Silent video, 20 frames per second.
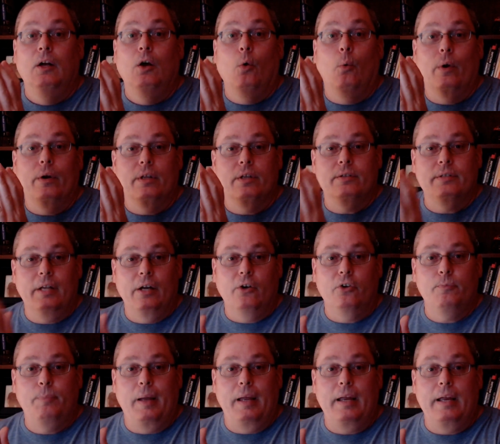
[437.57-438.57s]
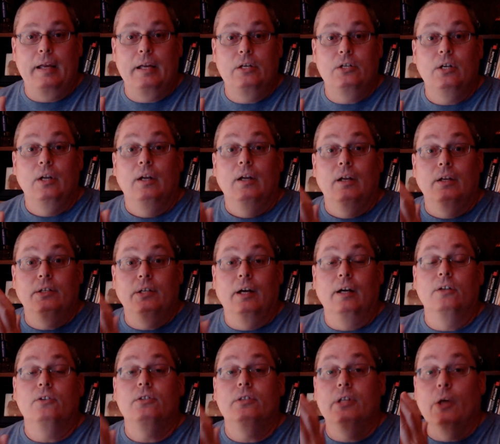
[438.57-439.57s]
where the sales page
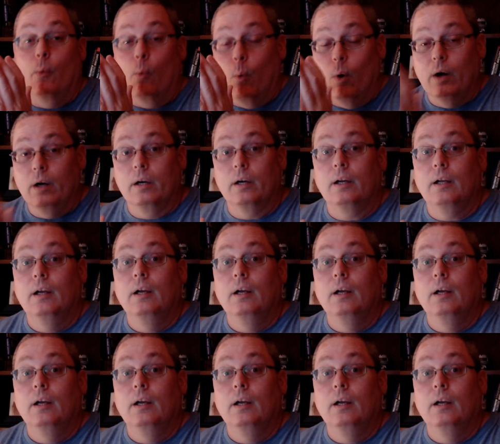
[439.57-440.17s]
does the work